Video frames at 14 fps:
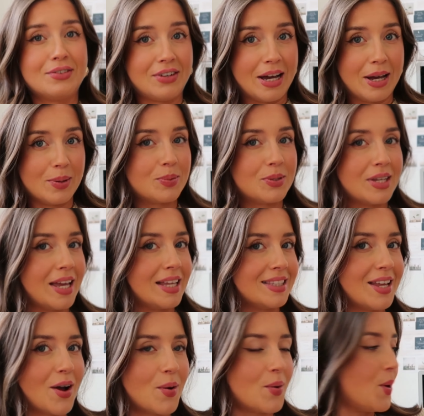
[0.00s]
the vibes
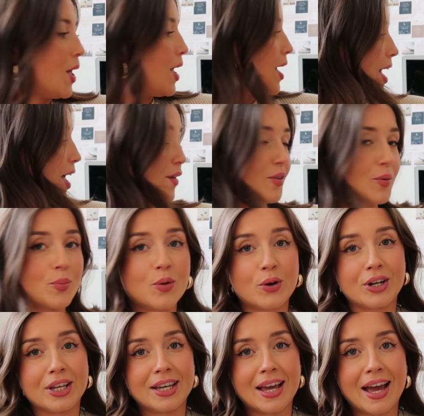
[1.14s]
and now every
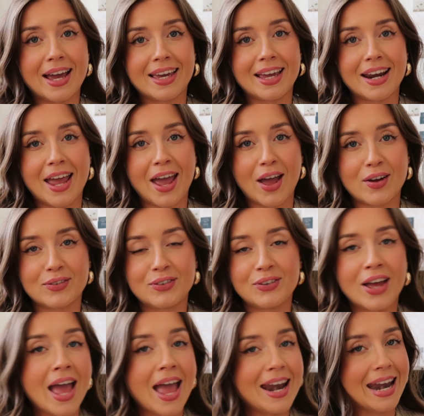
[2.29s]
morning I can have
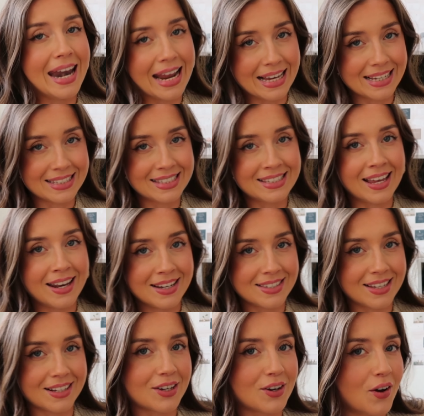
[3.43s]
a nice and
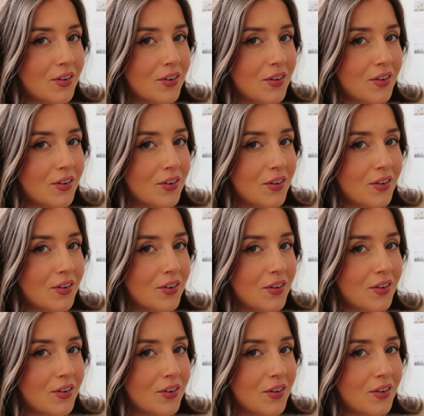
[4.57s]
aesthetic